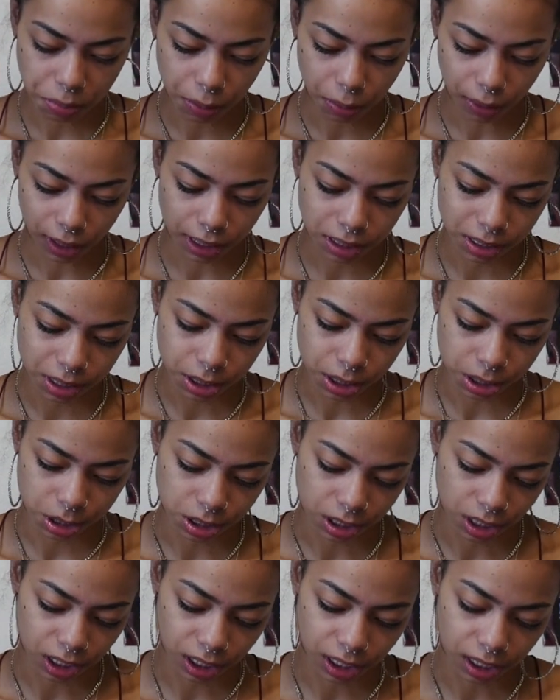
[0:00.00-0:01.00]
People like to set
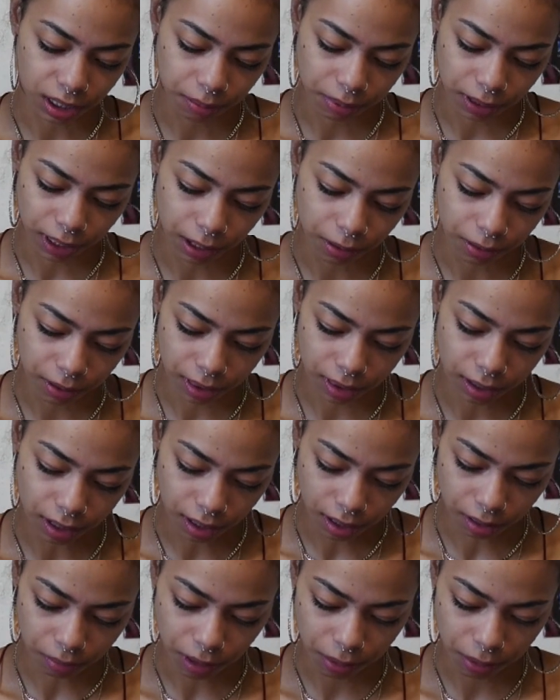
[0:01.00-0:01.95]
your hair, play with it.